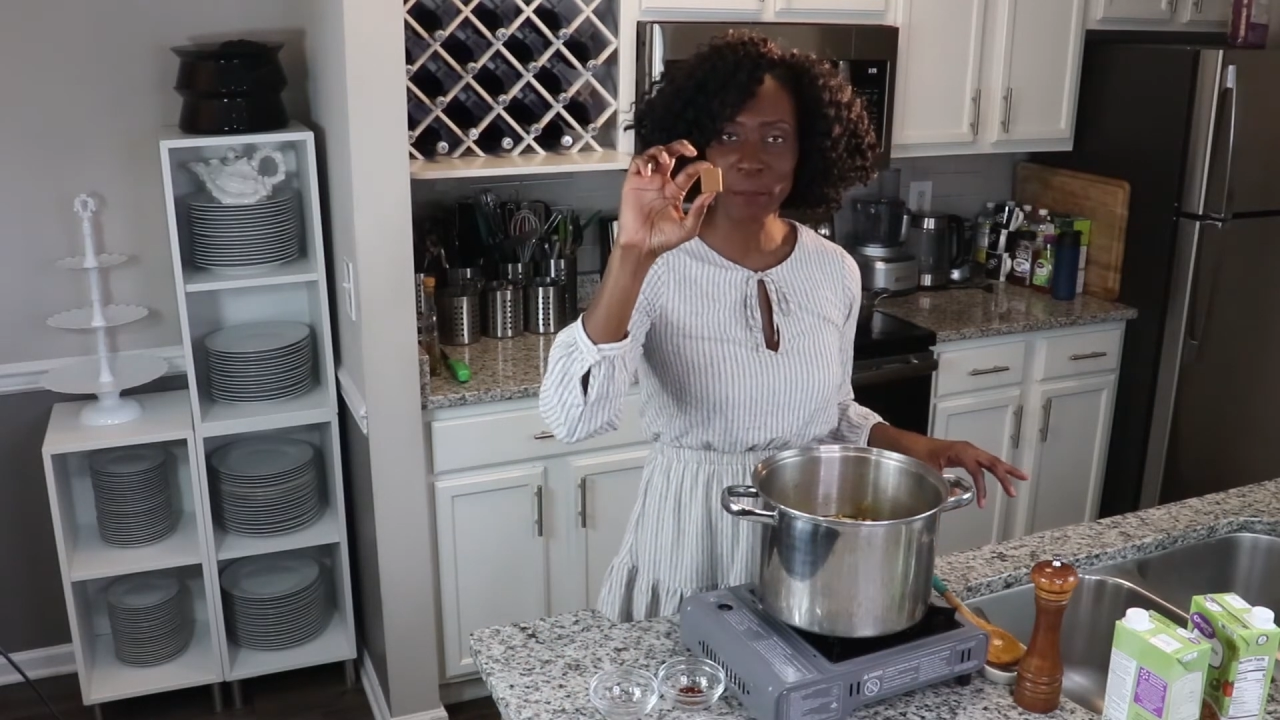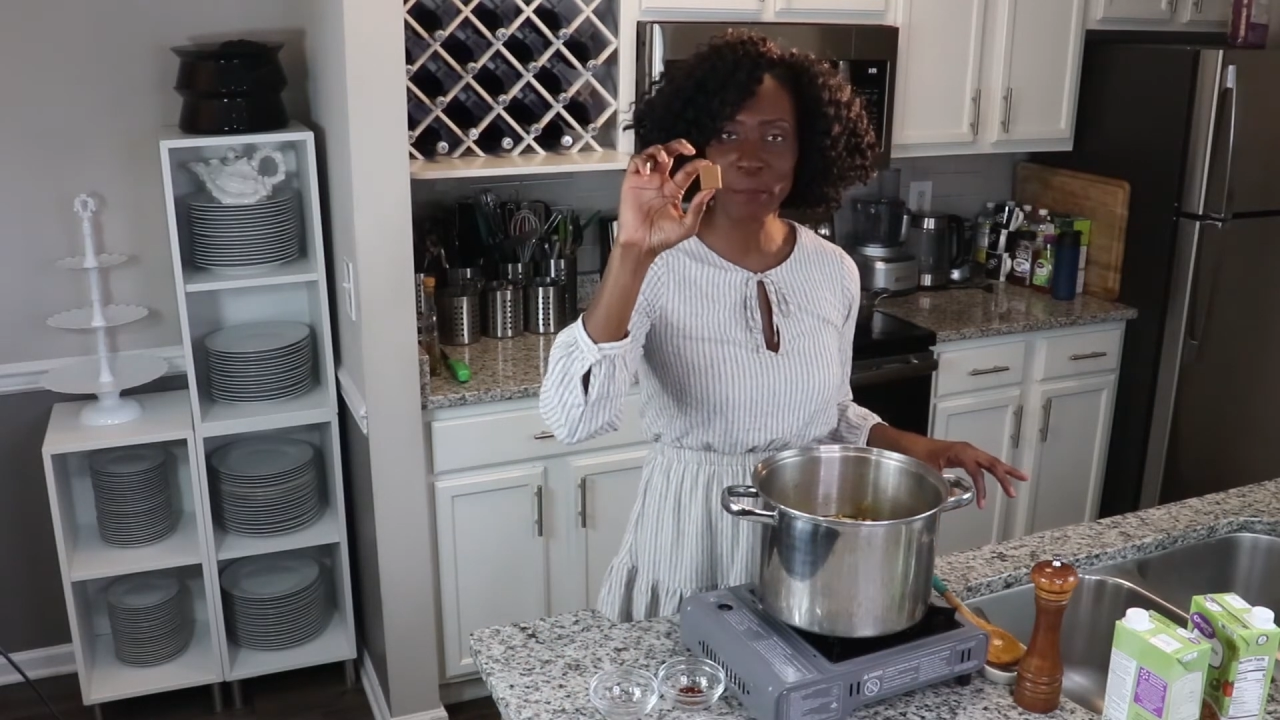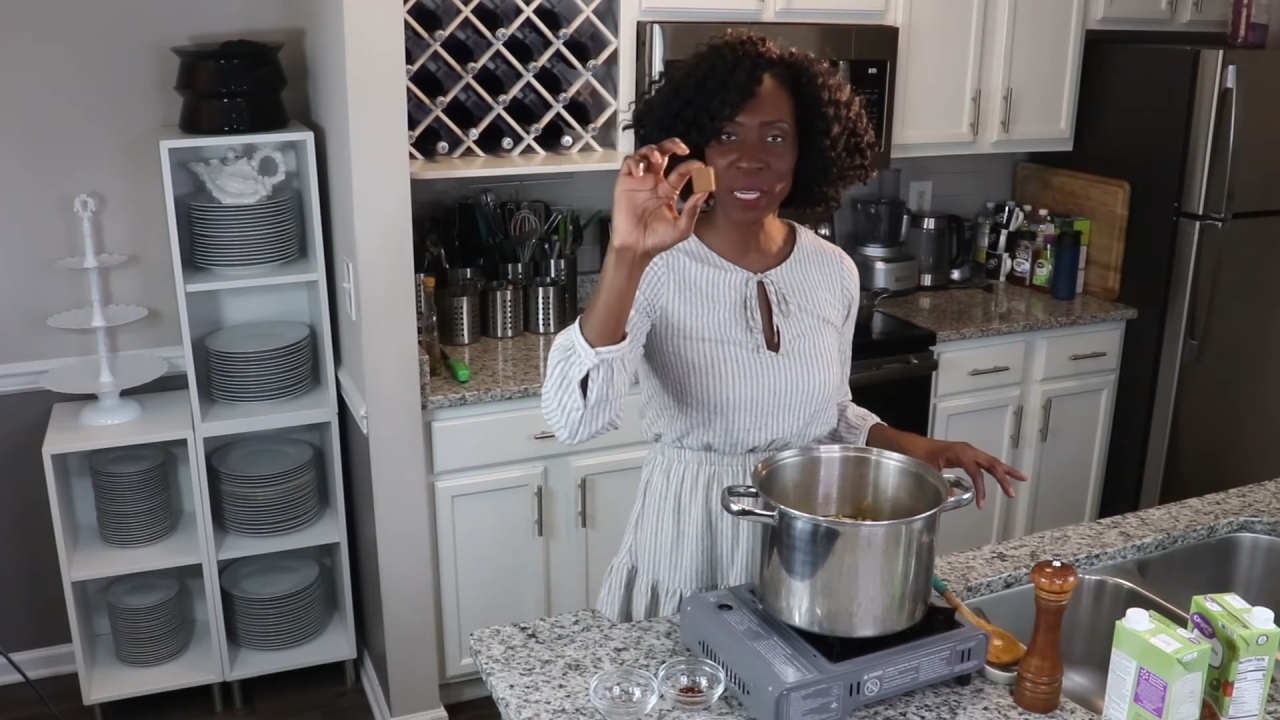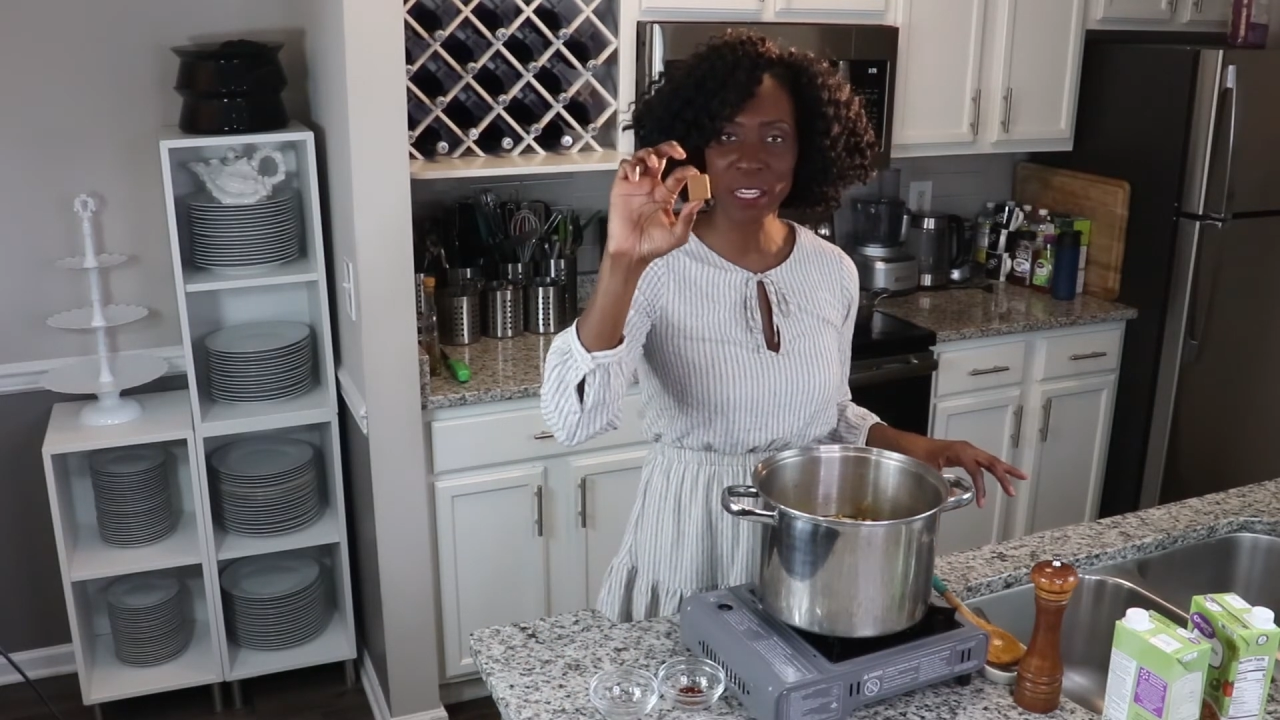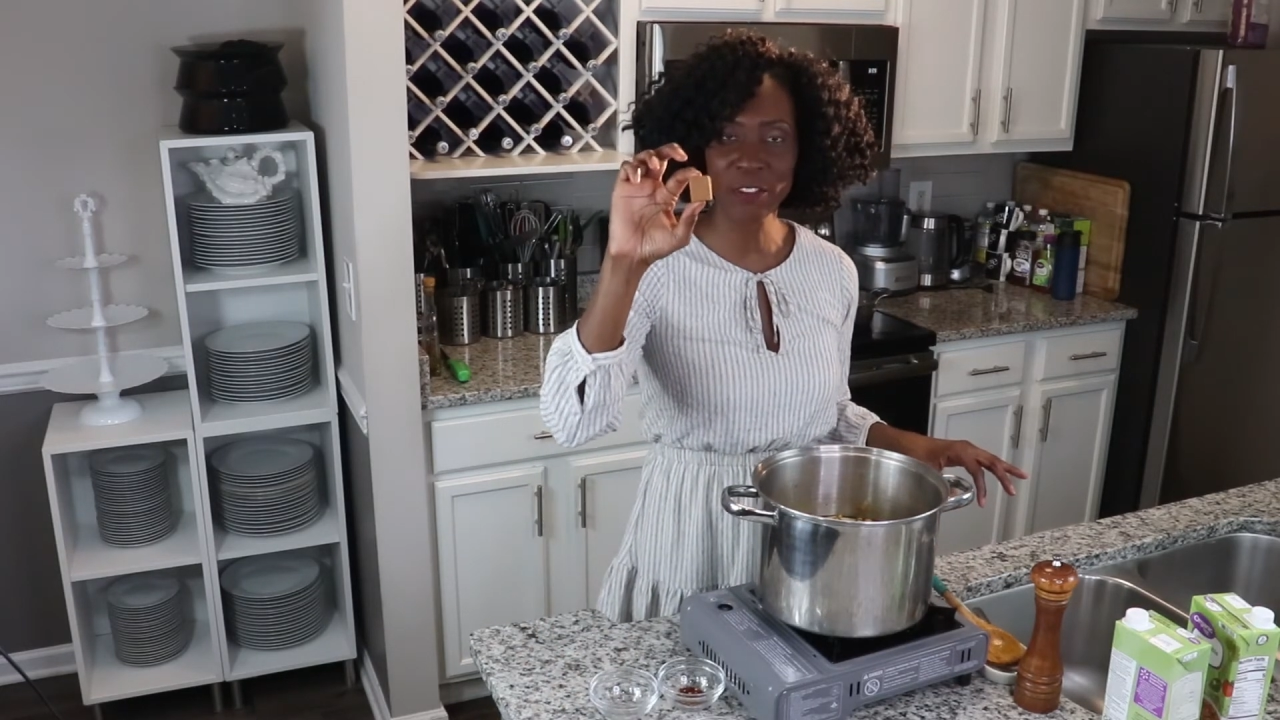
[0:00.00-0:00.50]

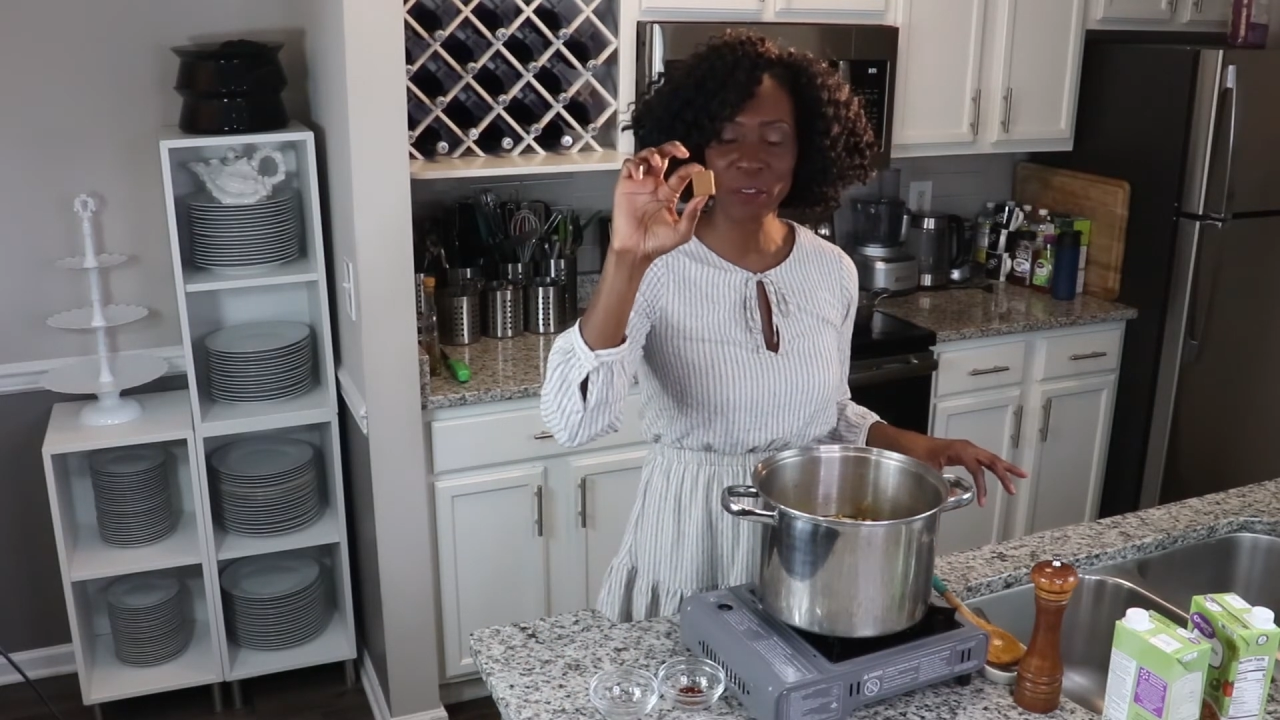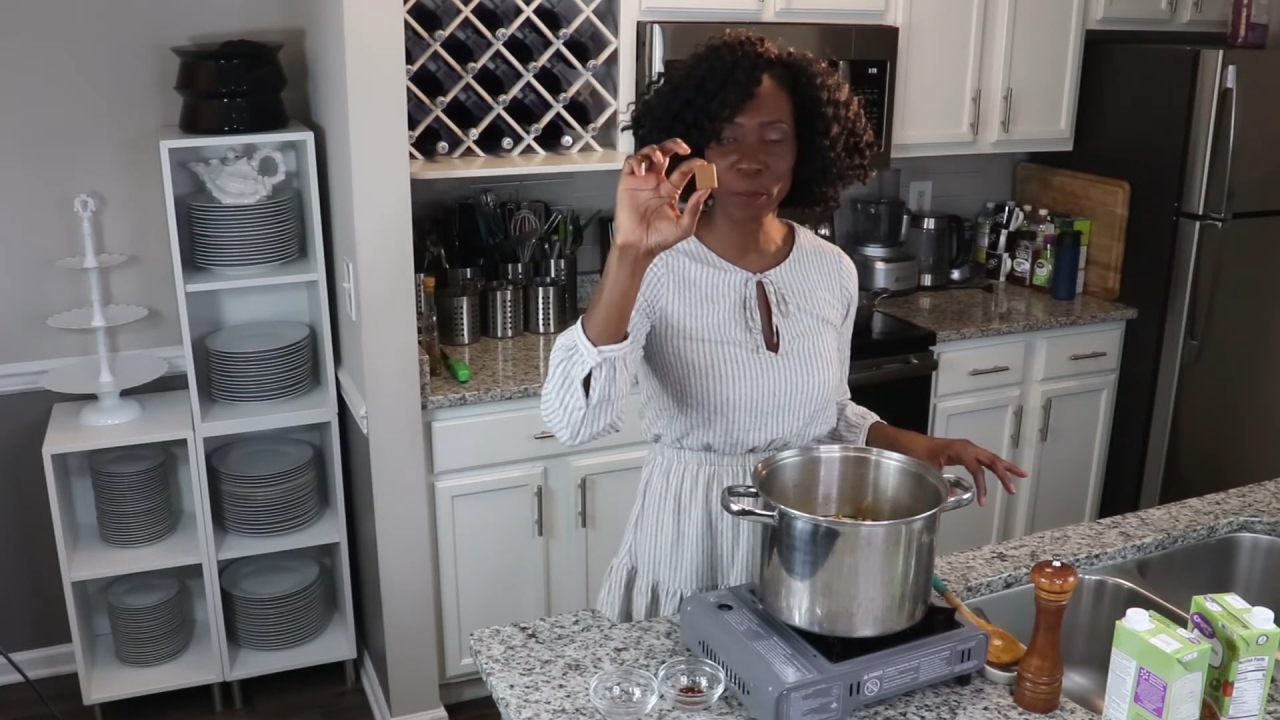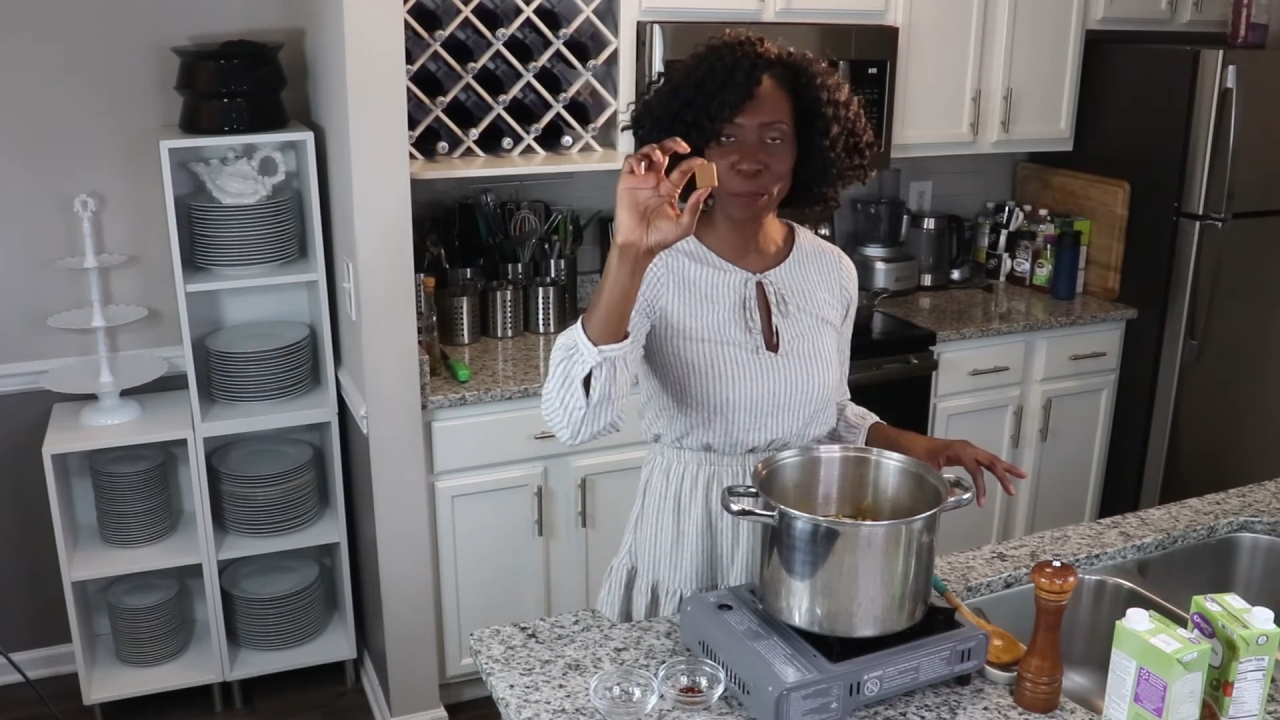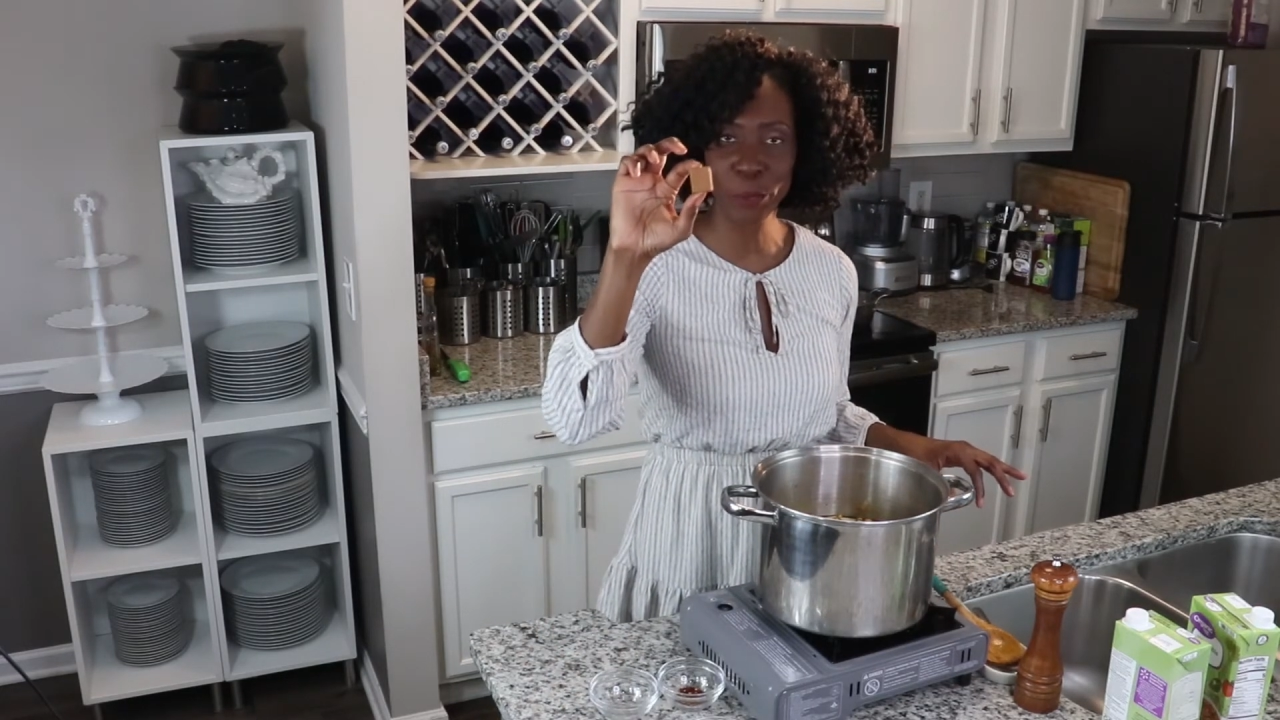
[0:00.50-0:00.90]
beef